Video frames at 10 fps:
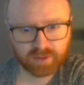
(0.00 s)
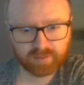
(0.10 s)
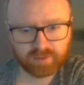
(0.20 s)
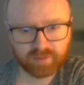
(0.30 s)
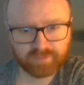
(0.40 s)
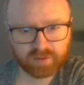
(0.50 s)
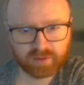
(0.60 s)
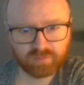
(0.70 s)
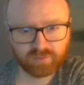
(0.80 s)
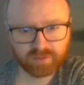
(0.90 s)
Am I really
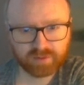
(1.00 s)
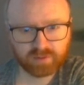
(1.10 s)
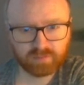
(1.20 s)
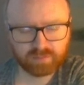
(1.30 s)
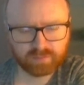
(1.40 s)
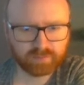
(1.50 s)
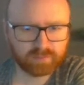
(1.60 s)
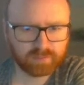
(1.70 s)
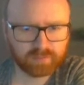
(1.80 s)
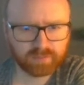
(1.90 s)
thinking rook d1,
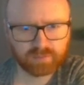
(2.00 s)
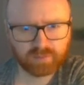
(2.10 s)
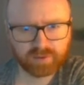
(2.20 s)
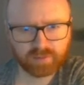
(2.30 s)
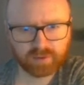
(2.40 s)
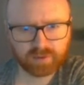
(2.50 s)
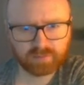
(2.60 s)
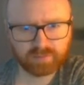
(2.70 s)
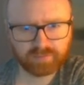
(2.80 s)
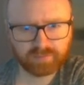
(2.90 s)

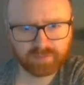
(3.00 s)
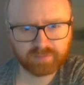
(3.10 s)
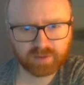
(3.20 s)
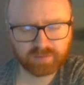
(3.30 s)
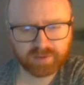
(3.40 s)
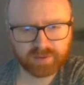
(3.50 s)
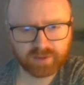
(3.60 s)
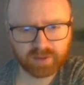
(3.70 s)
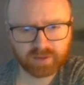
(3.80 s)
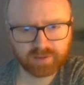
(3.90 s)
bishop c6?